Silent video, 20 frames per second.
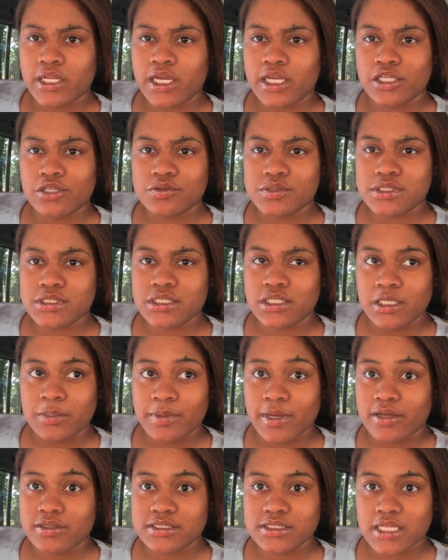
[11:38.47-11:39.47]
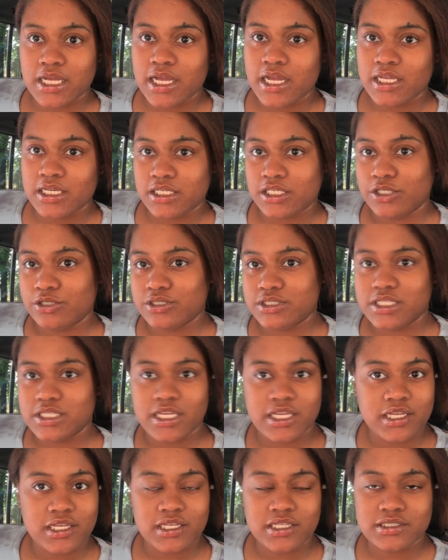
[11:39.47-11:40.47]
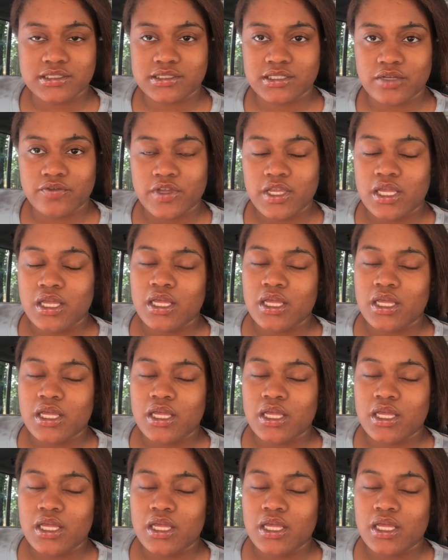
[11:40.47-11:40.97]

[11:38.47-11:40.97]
night you sleep outside in your tent and stuff.